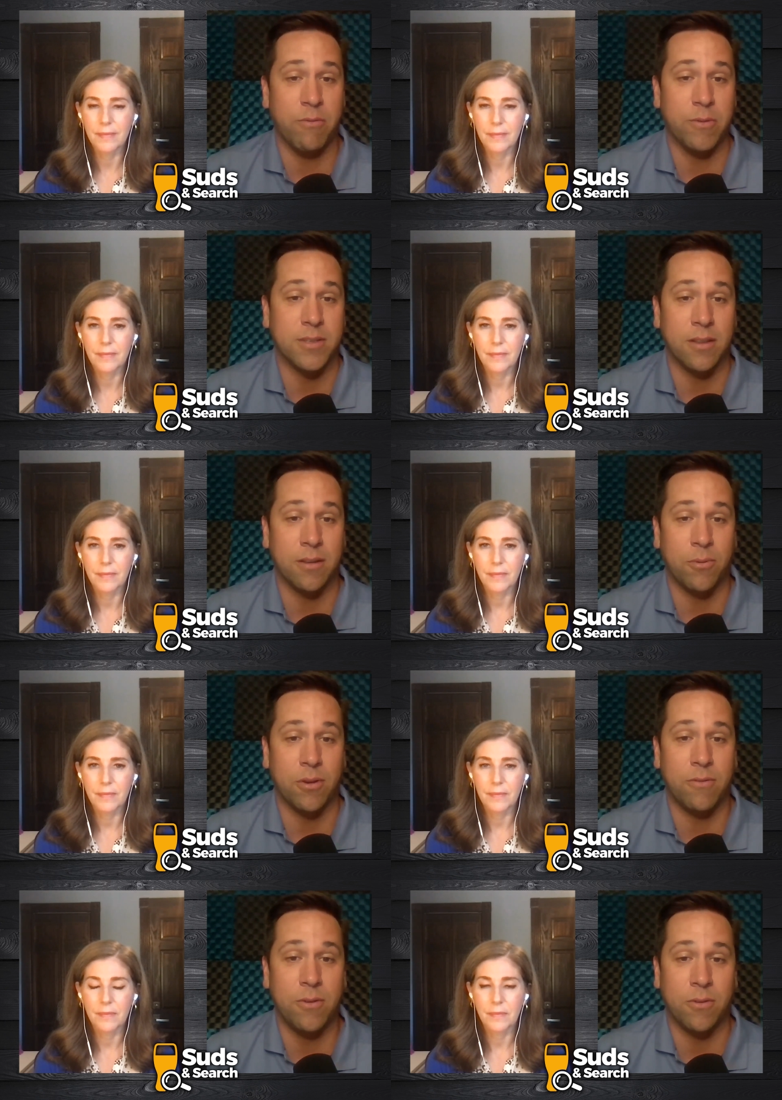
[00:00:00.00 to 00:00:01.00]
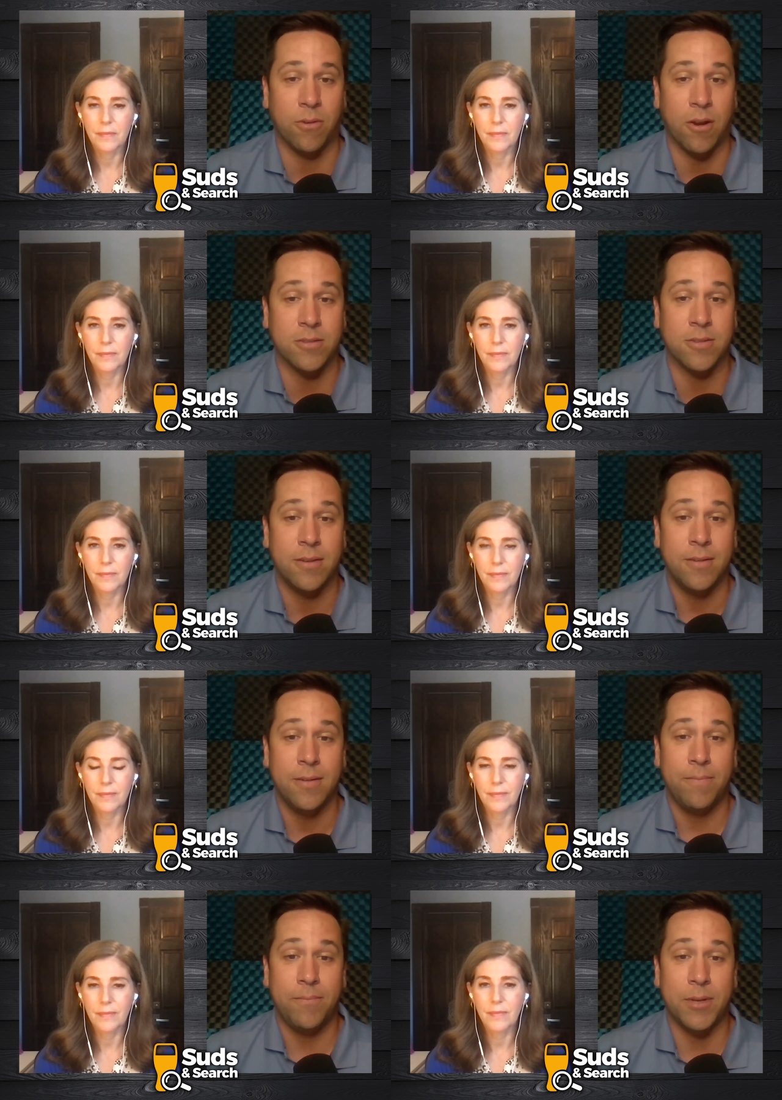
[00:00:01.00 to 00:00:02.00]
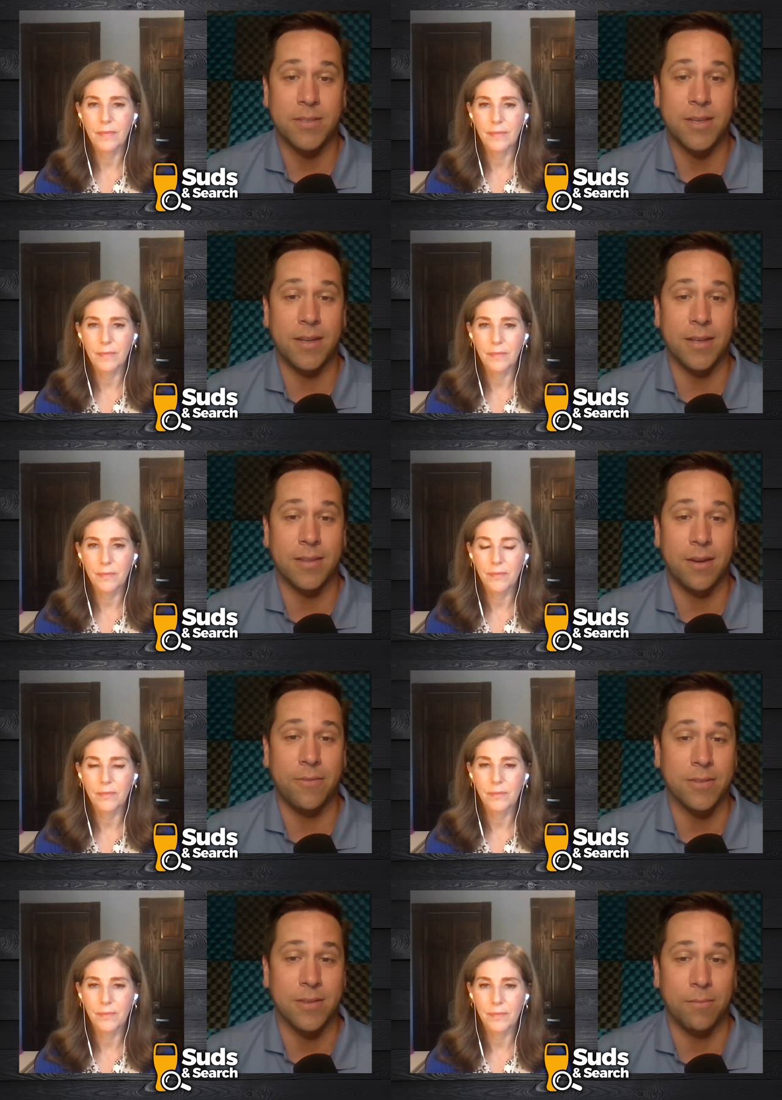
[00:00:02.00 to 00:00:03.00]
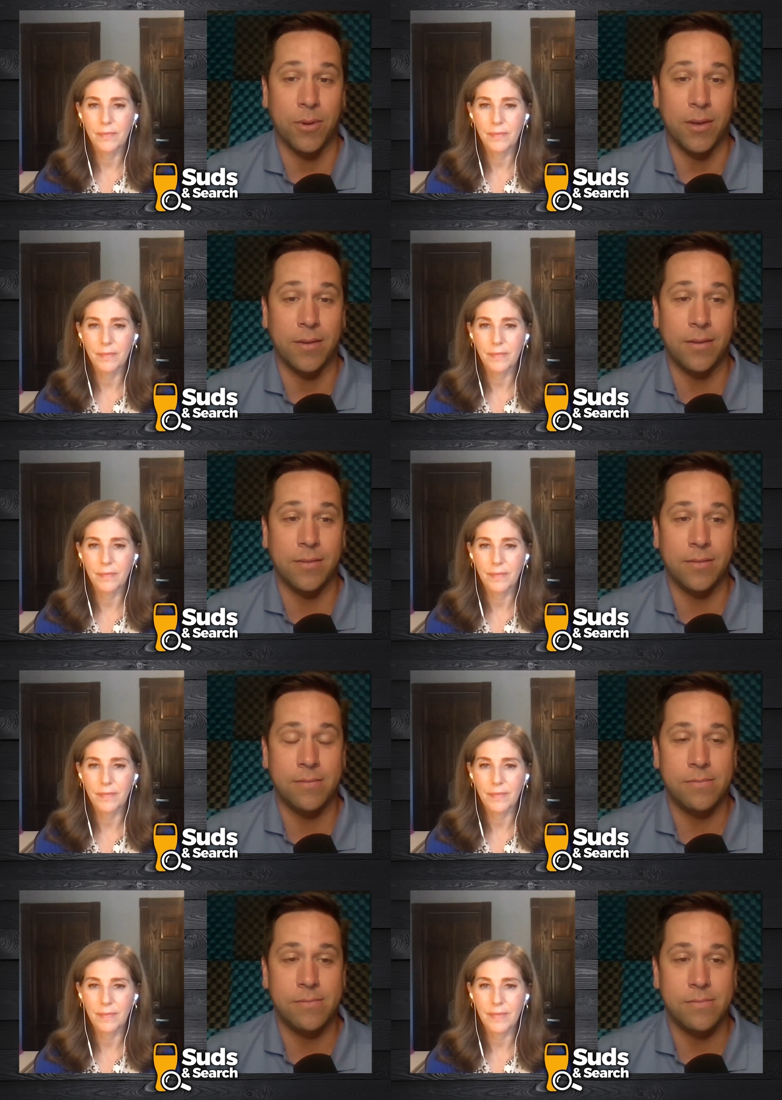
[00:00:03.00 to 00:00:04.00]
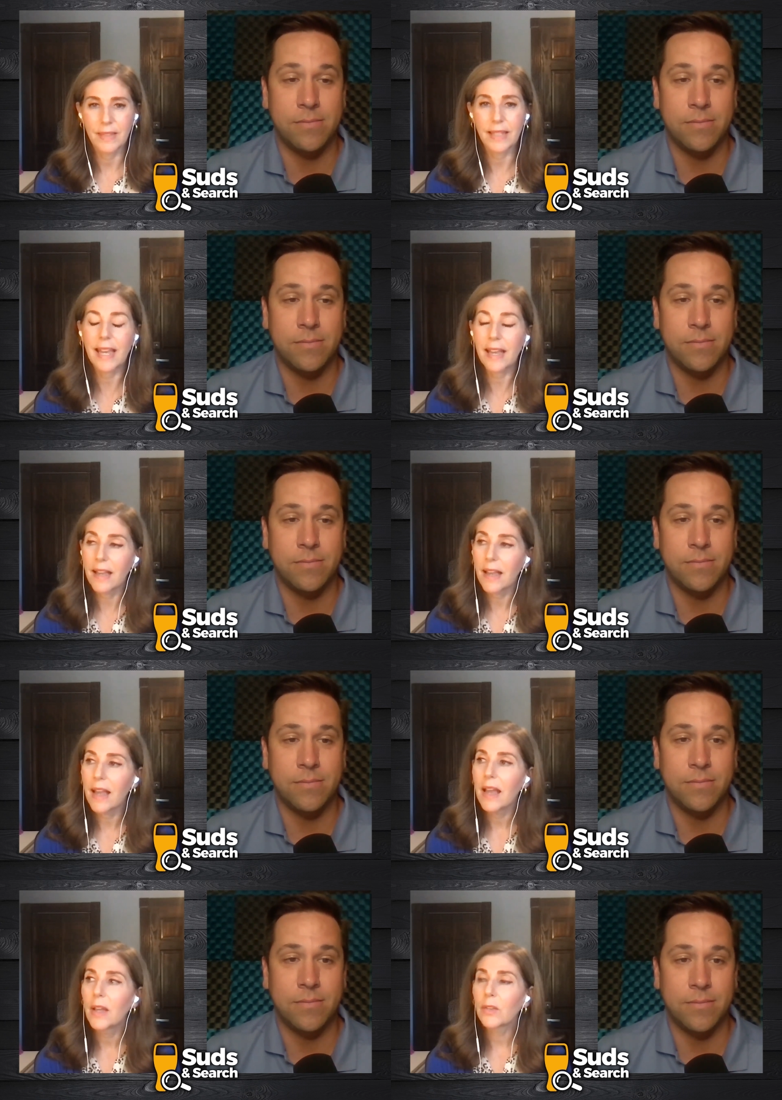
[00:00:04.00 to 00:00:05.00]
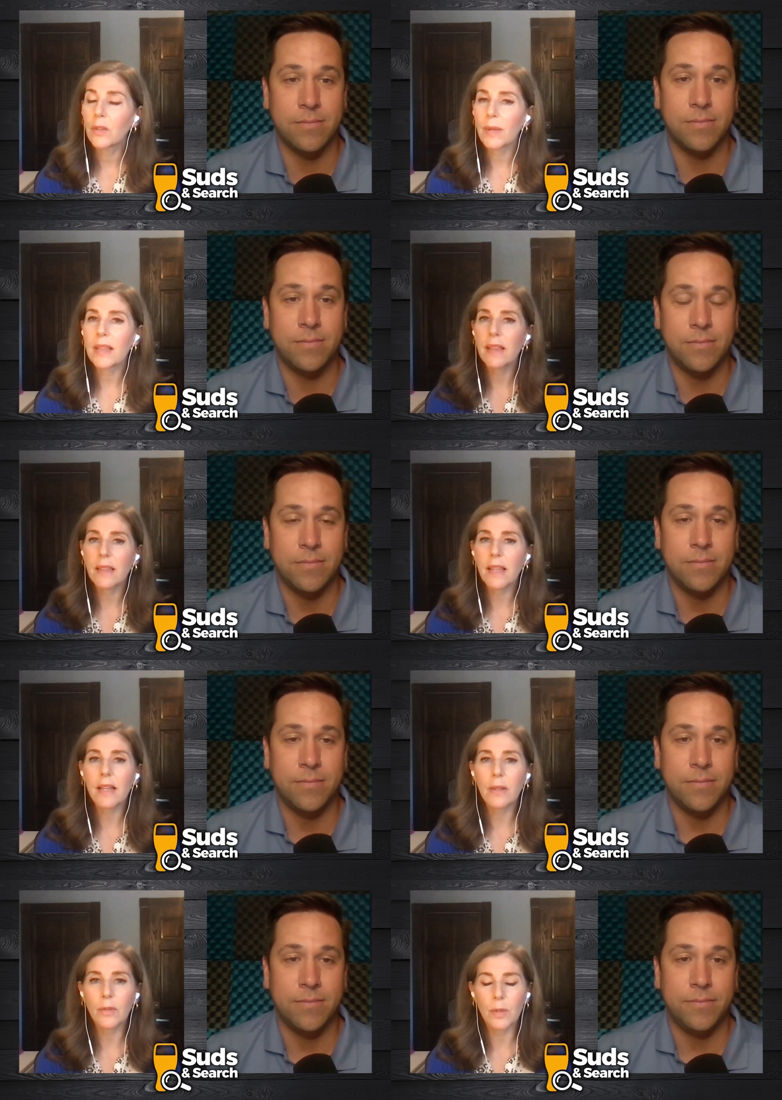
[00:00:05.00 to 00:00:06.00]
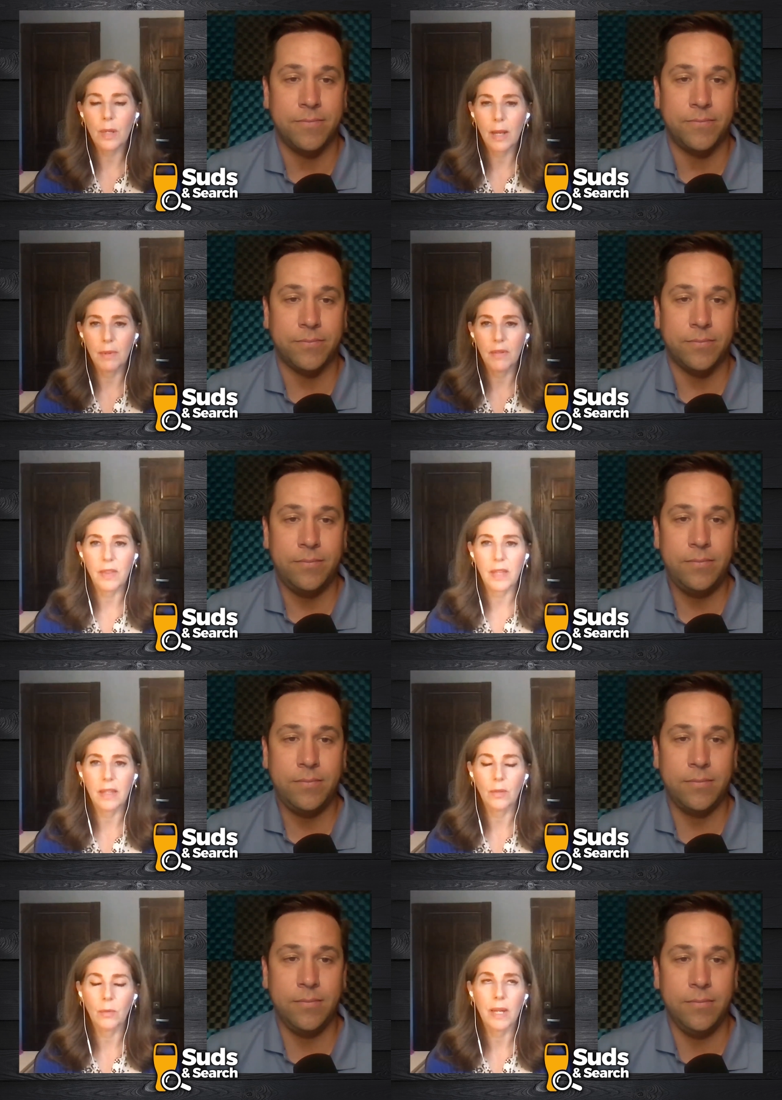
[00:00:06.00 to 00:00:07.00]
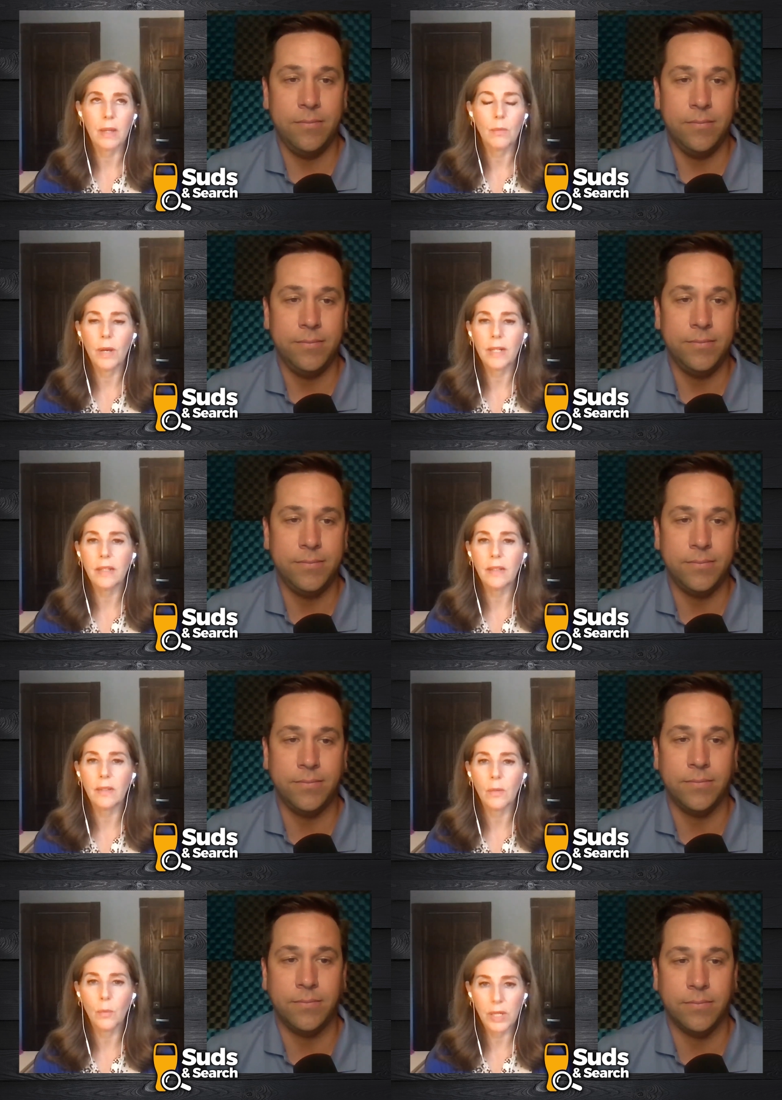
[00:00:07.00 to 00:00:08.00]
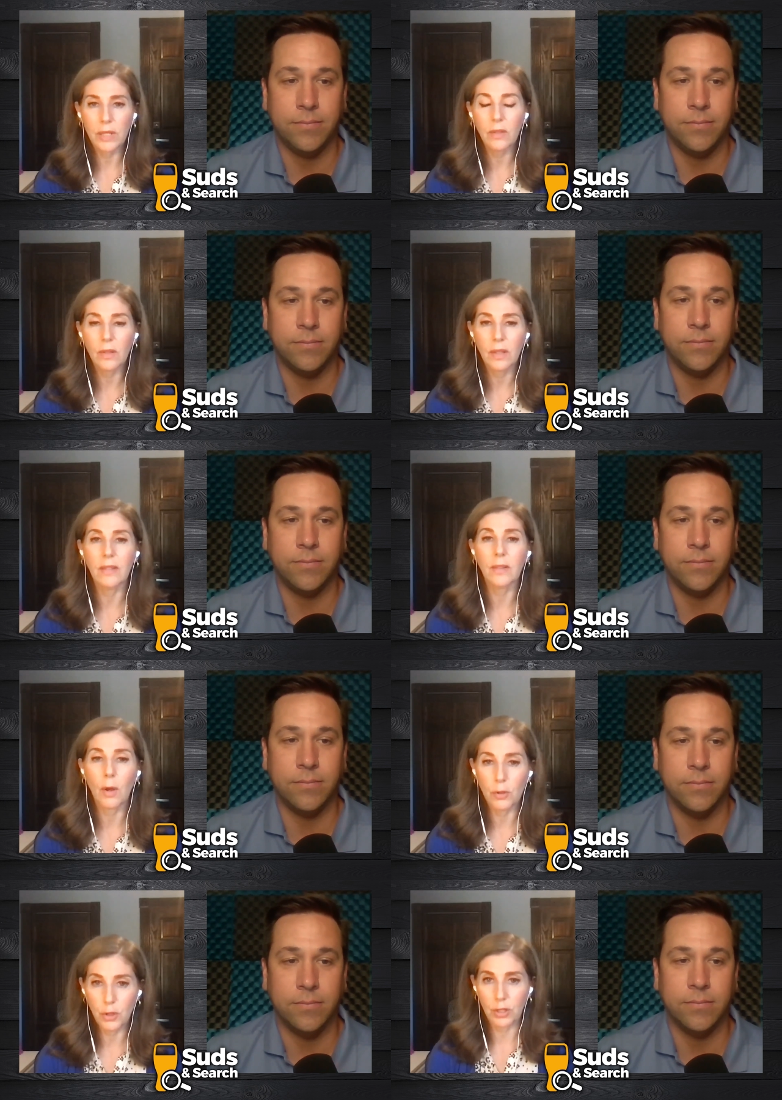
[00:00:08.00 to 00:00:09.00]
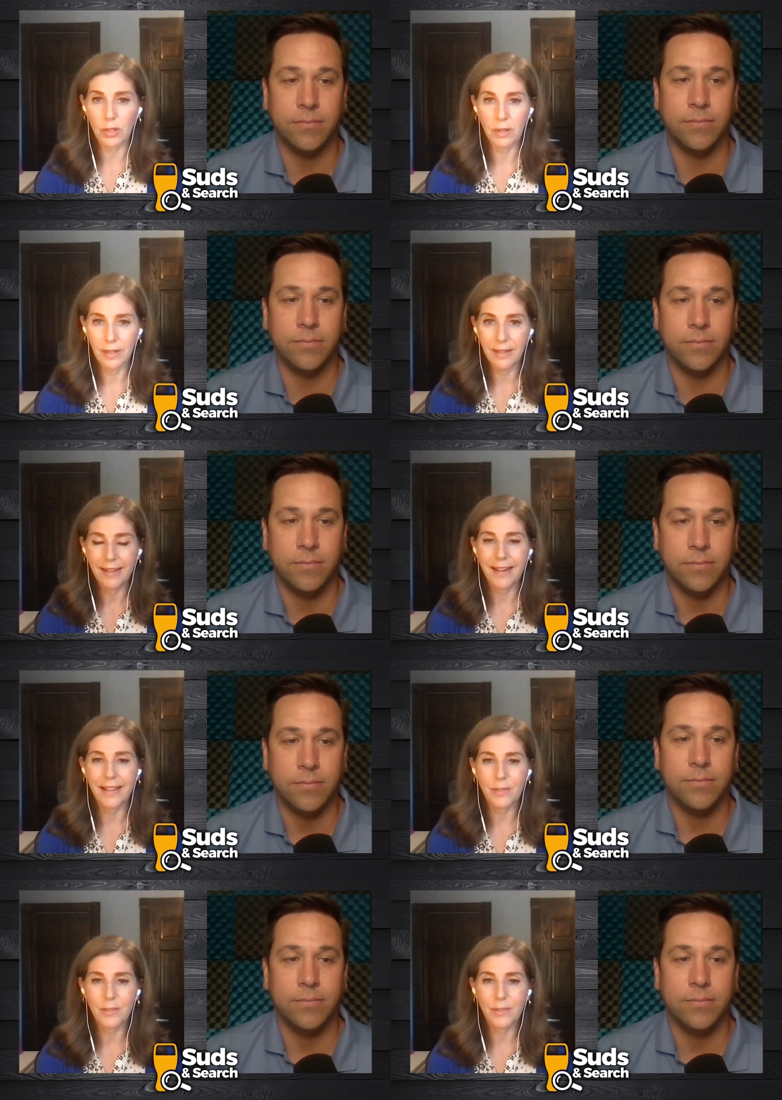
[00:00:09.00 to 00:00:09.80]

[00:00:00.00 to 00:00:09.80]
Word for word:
Speaker 1: Everybody's getting their point of view across but it's going to get tough at some point, isn't it?
Speaker 2: Yeah. So I think that goes to a couple of things, right? One is one is is culture in the